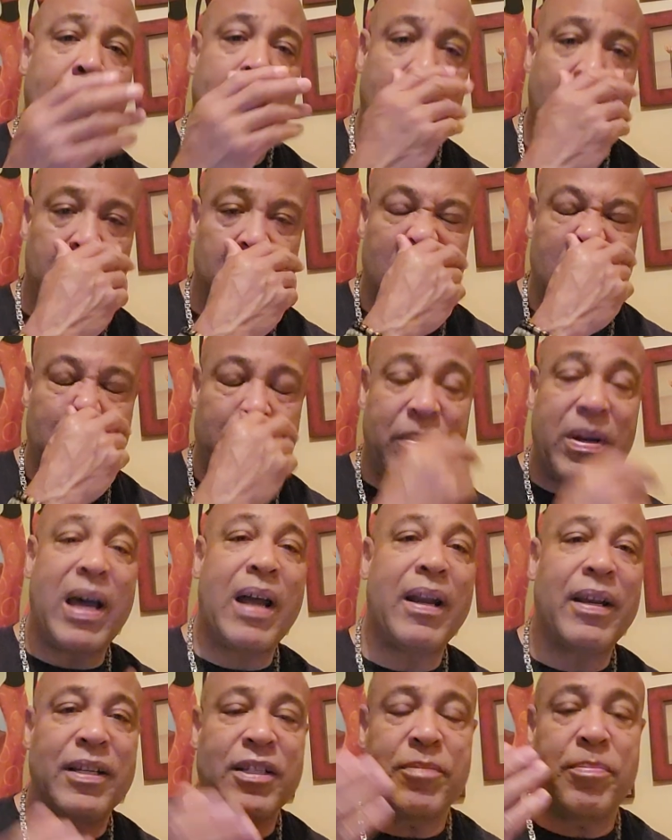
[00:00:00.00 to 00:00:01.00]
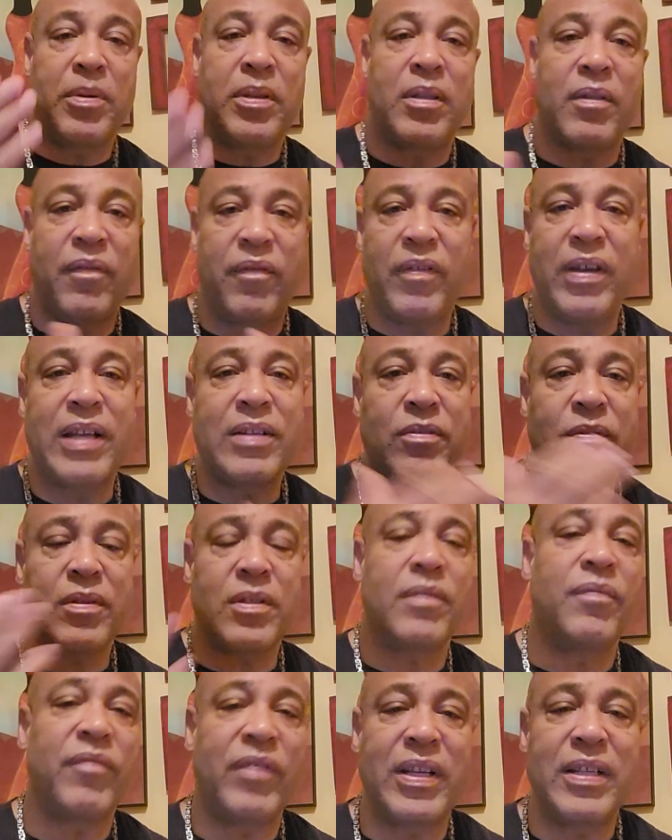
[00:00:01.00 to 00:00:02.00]
I'm not proud of this, but the feds was
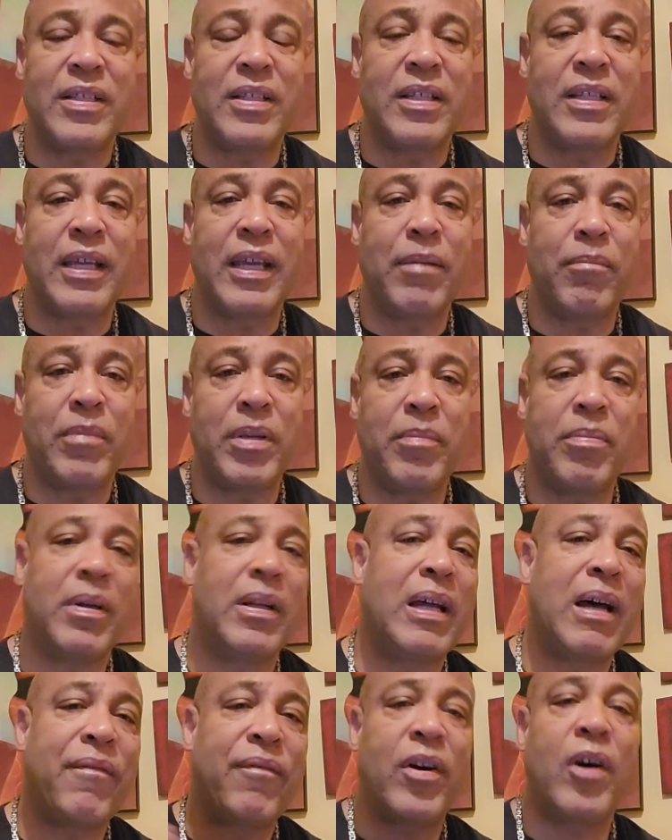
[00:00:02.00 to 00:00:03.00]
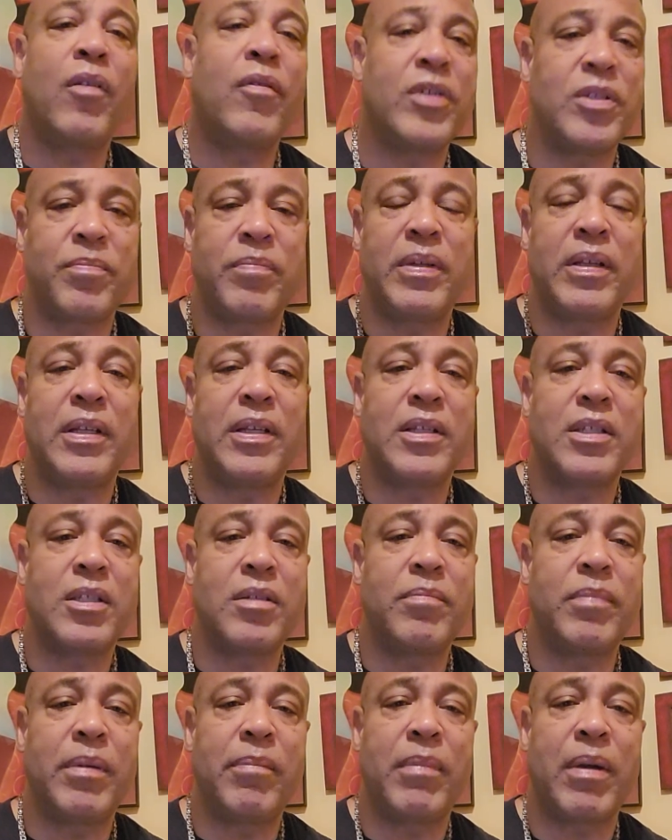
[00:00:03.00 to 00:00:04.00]
investigating me. But I've always been, this has
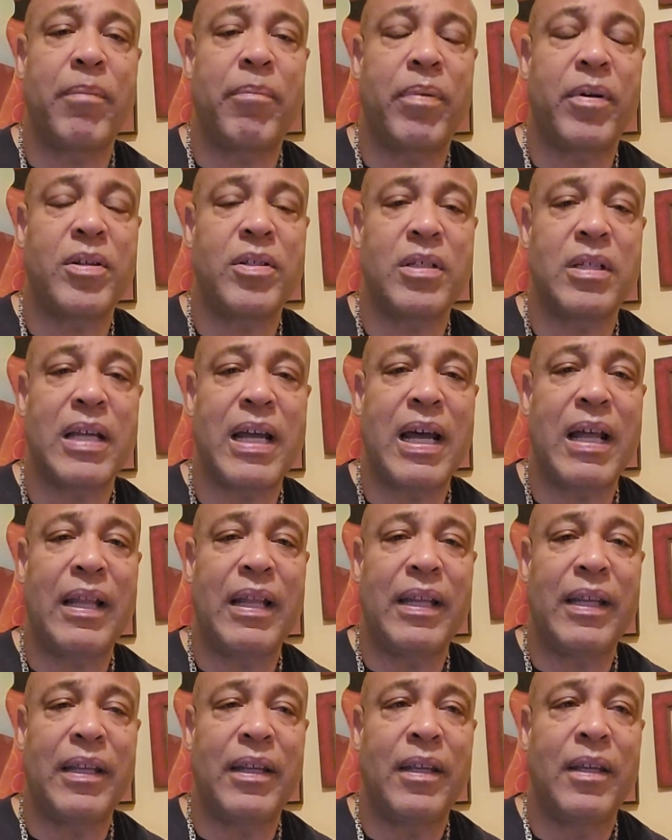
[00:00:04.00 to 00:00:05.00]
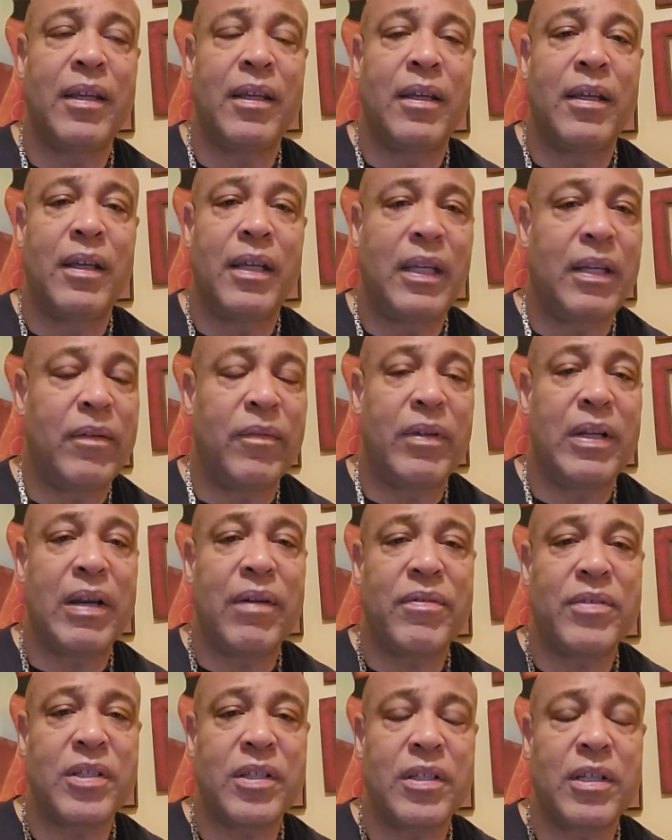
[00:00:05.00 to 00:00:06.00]
been my personality. Even when I
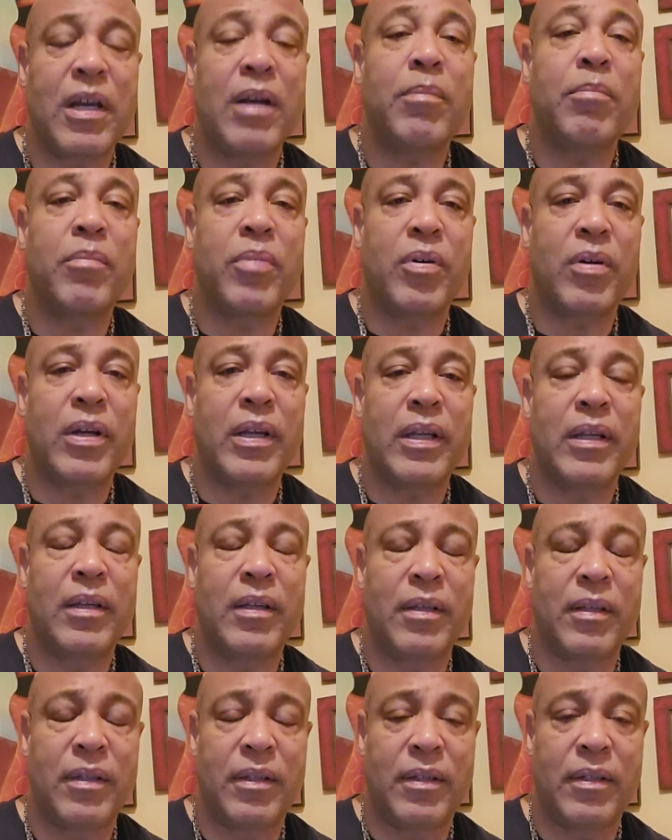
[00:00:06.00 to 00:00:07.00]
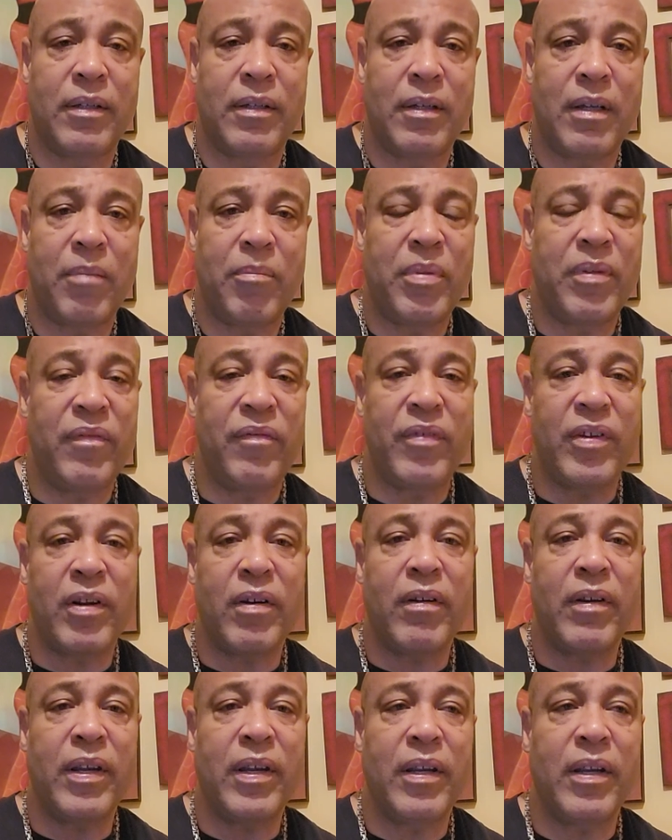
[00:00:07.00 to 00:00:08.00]
was a young boy, I've been
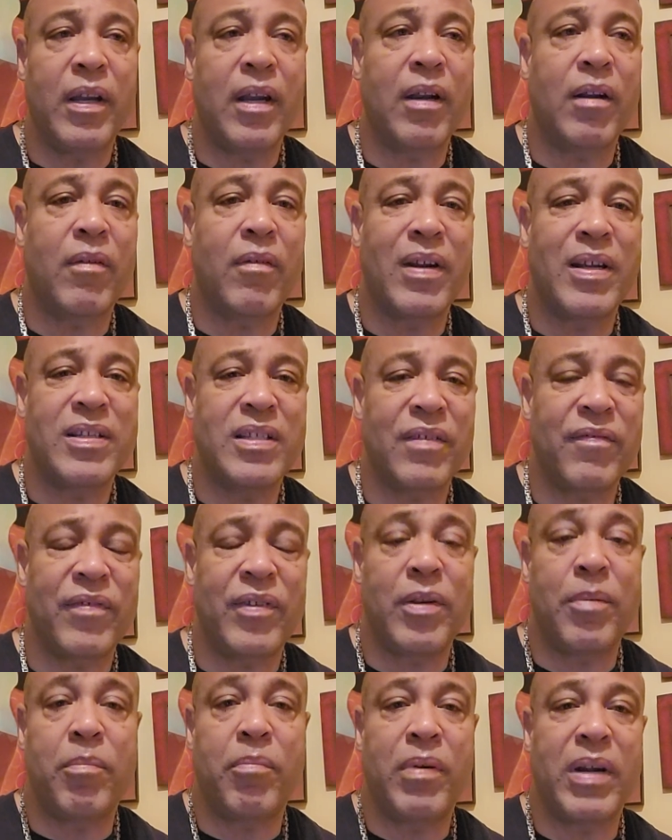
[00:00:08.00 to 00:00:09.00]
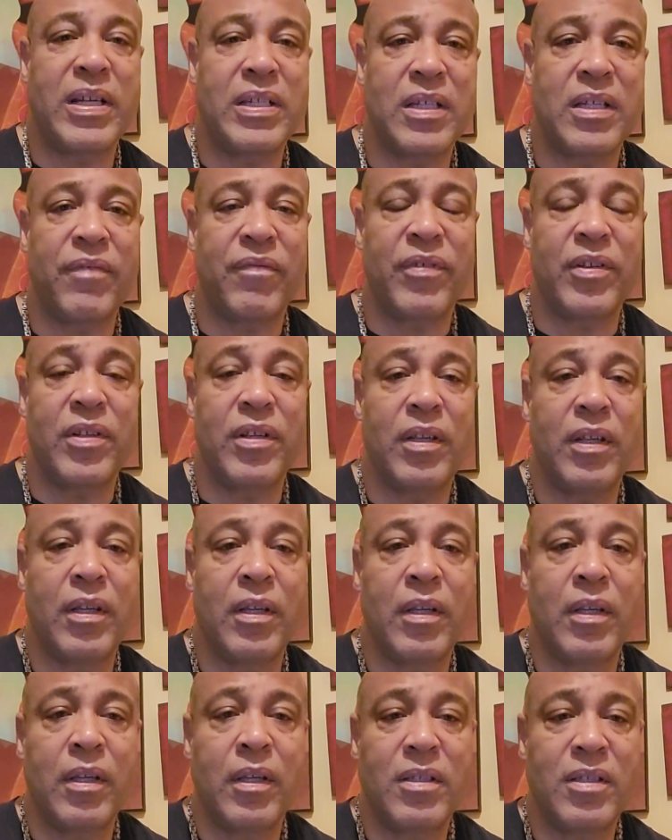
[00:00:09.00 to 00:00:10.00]
very aggressive and abrasive and
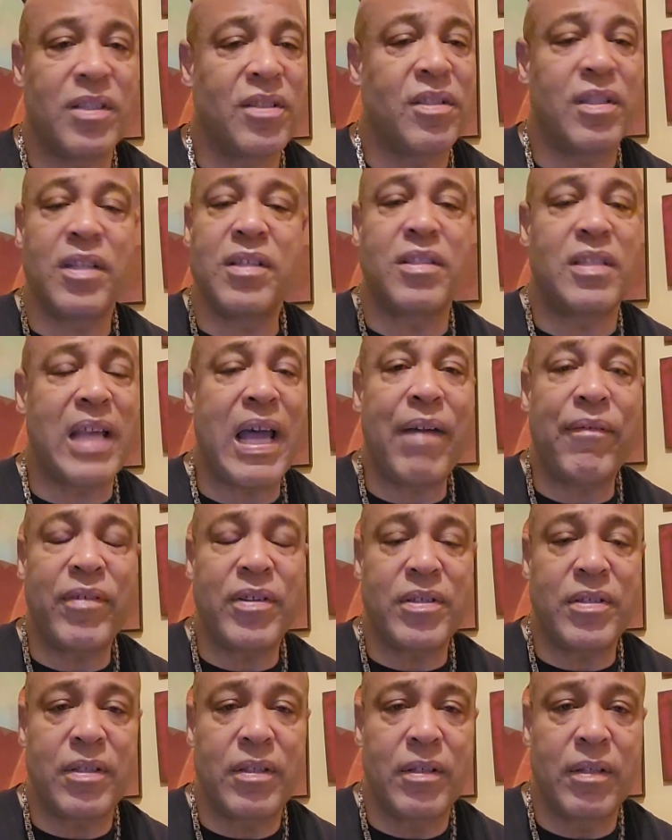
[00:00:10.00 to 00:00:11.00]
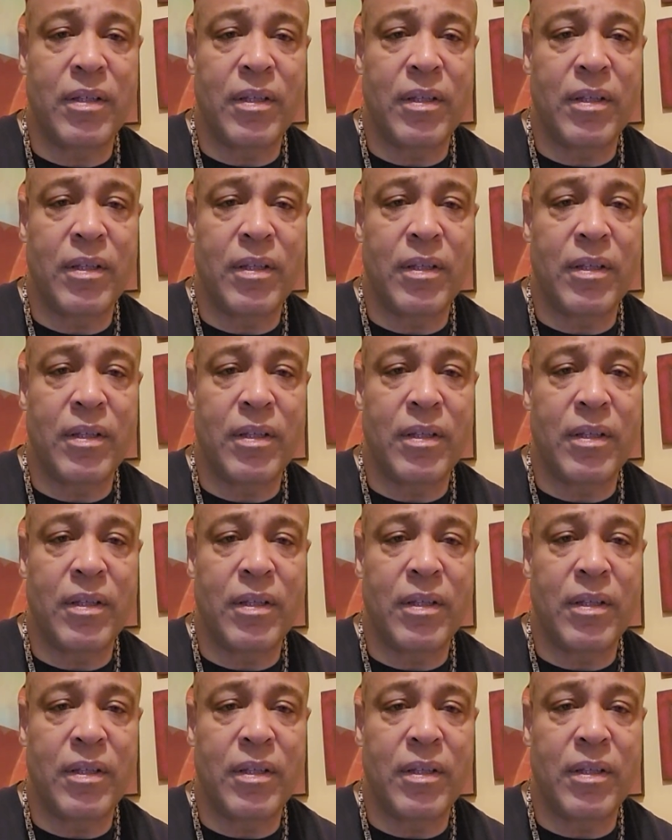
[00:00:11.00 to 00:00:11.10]
just a savage.